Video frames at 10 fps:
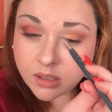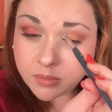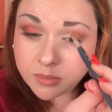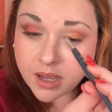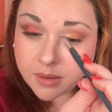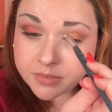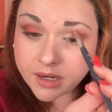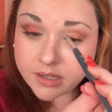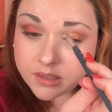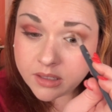and pop
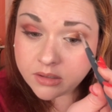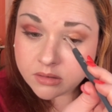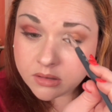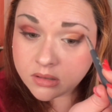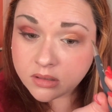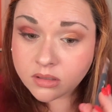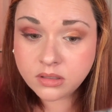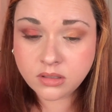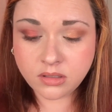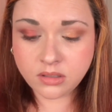that in there.
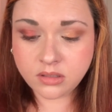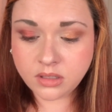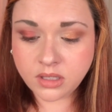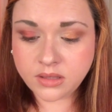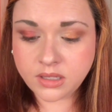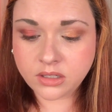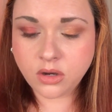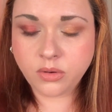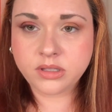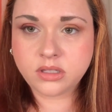And then
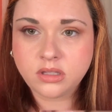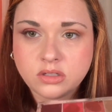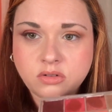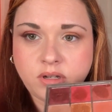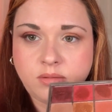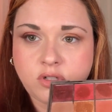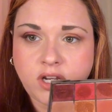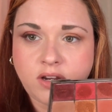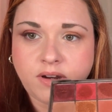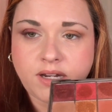go into this cream
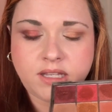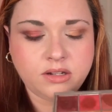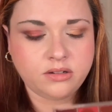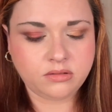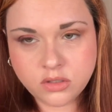shade right here.